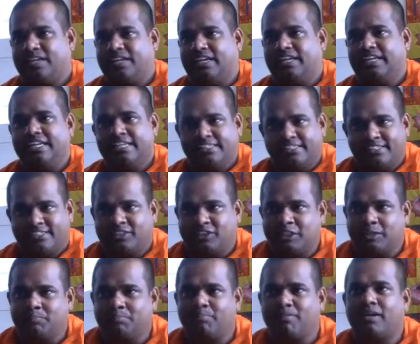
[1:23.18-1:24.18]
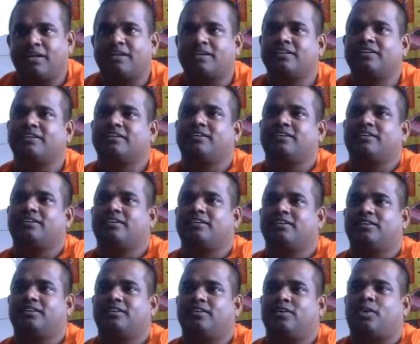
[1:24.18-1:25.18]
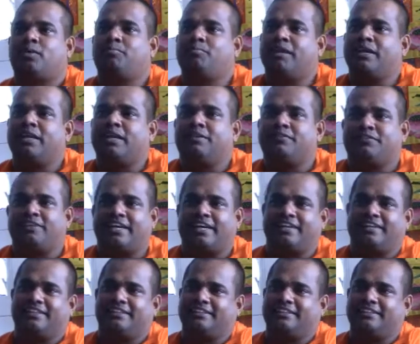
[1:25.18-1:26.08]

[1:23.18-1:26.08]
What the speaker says: He is the chief monk of my left hand.